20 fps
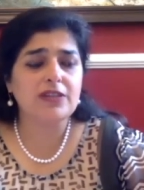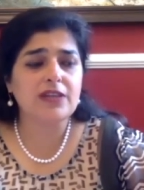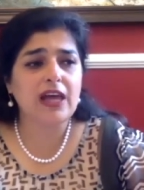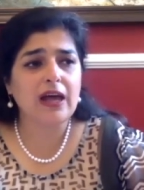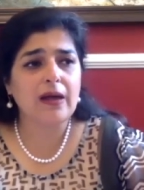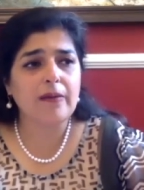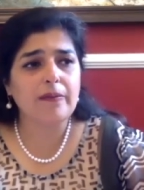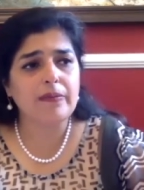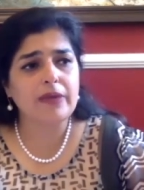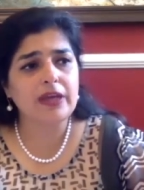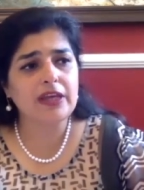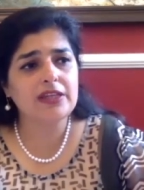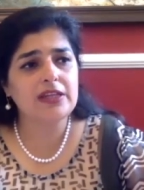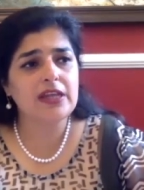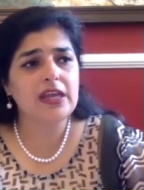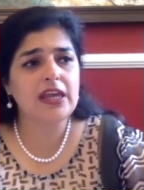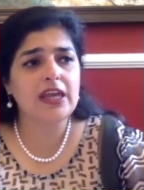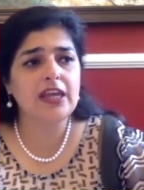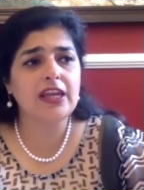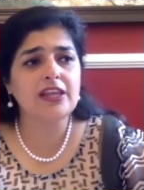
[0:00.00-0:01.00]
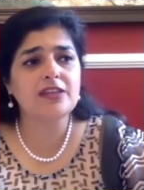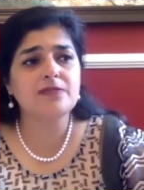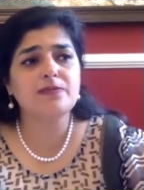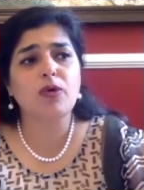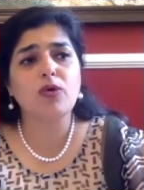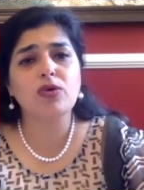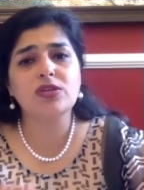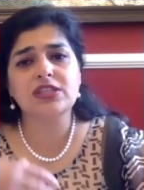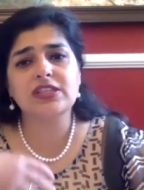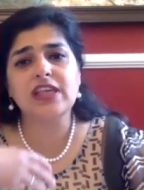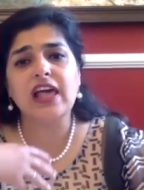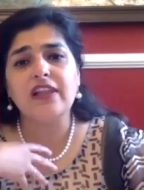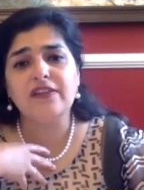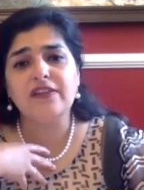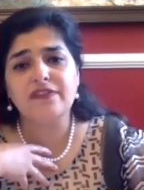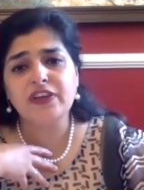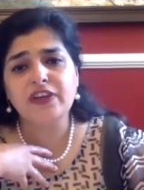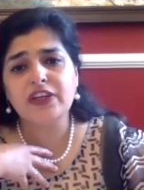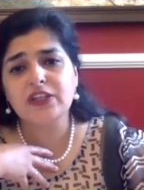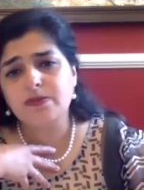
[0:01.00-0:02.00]
Uh, it it is more
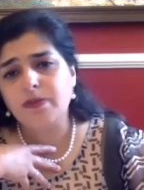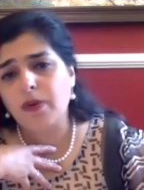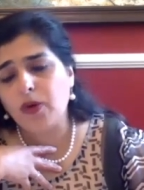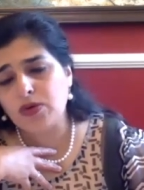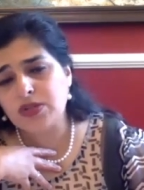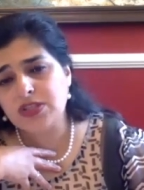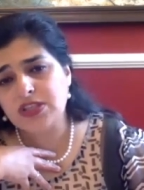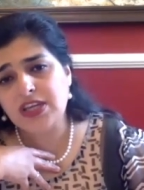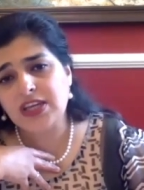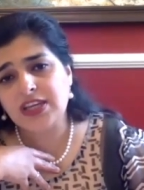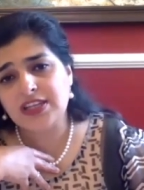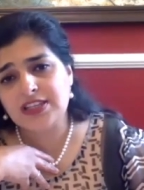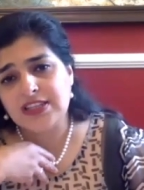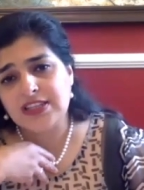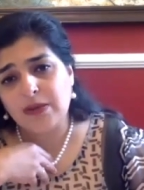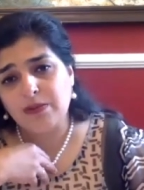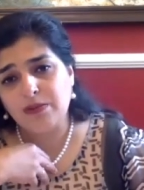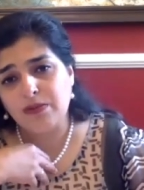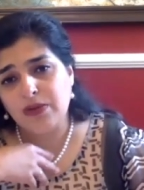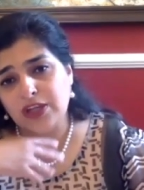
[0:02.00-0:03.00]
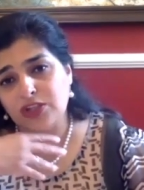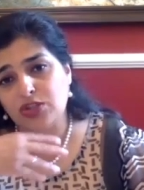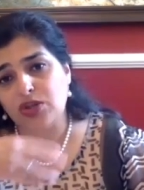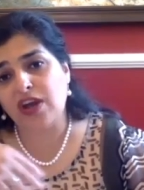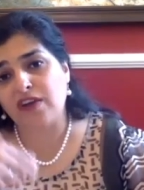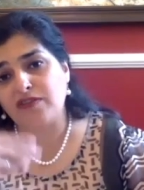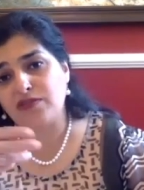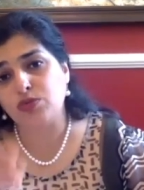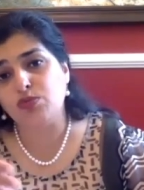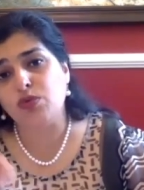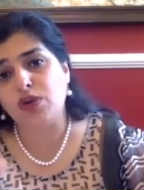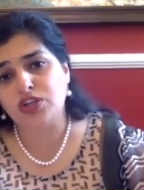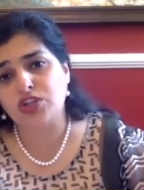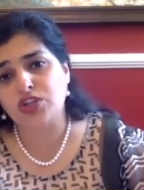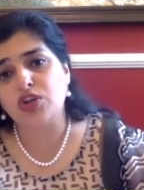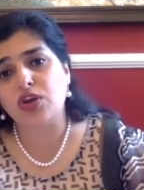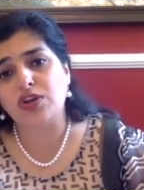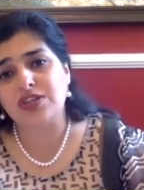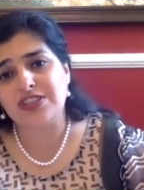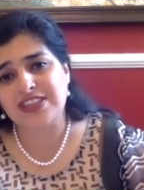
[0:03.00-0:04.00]
self-exposing in some ways. You have to watch
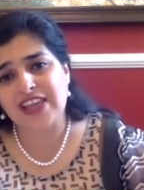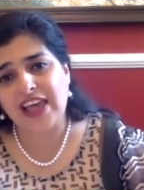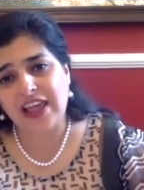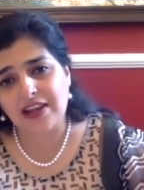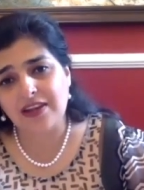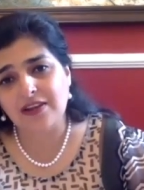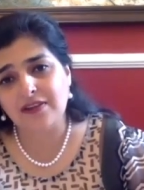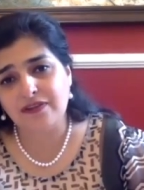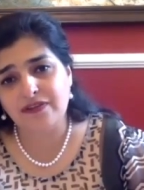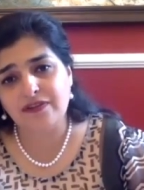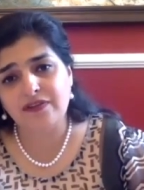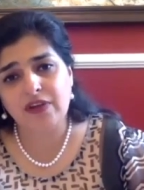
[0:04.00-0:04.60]
yourself.